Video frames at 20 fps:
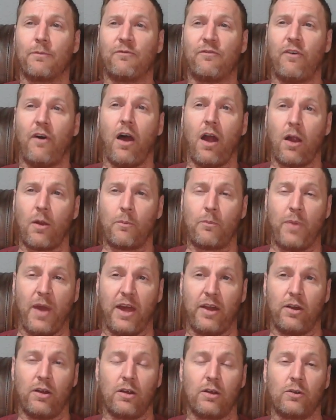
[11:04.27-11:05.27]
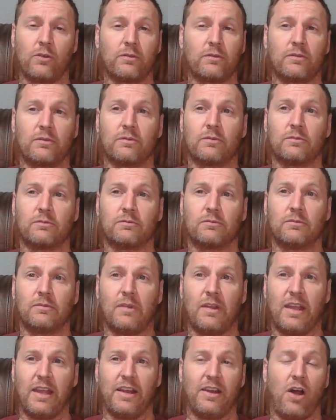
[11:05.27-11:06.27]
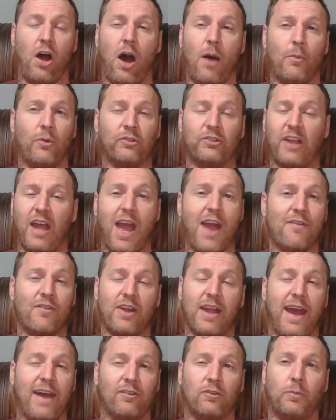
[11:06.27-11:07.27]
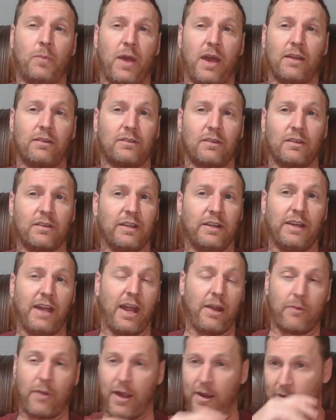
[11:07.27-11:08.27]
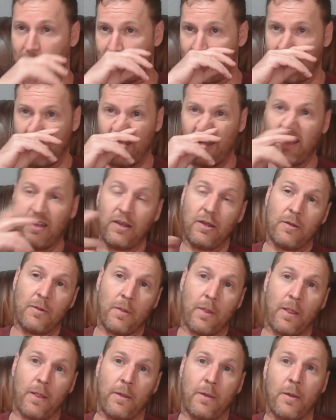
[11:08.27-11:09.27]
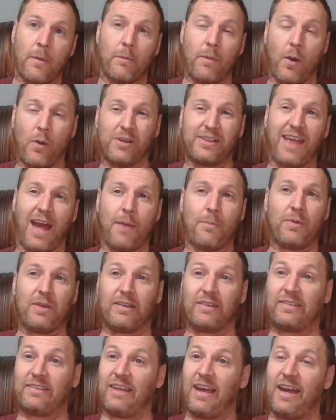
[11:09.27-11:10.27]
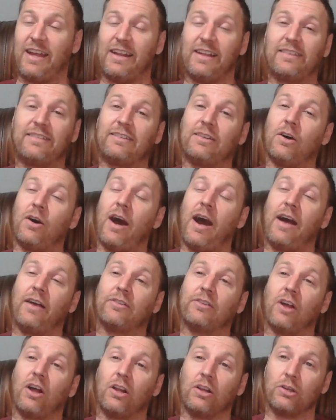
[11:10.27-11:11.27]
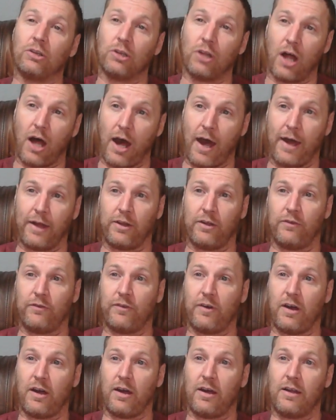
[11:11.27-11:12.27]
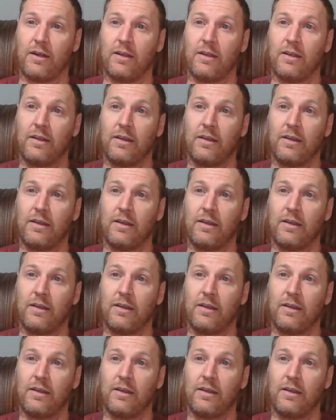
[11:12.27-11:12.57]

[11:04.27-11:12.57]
far better in almost every aspect than Knight Rider. But with that being said, it still has a lot of uh,